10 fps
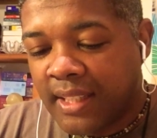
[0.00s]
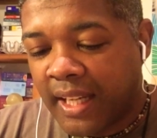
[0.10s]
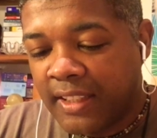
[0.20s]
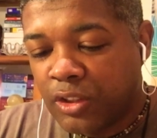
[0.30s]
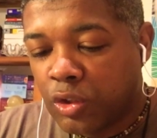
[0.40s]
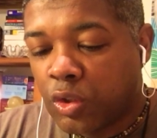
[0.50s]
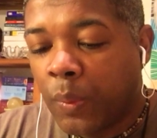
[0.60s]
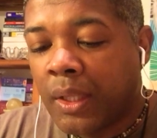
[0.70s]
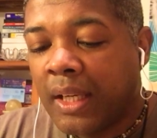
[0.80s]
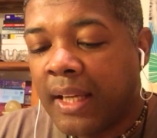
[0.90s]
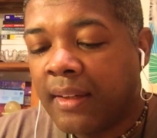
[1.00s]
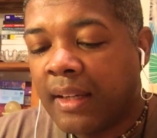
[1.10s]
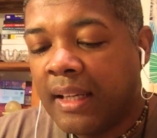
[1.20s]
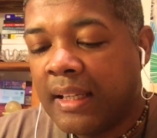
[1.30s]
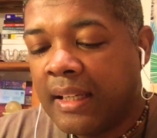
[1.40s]
the angels, quickly and
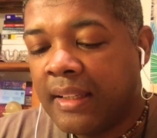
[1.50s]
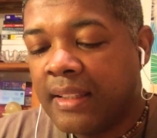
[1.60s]
clearly.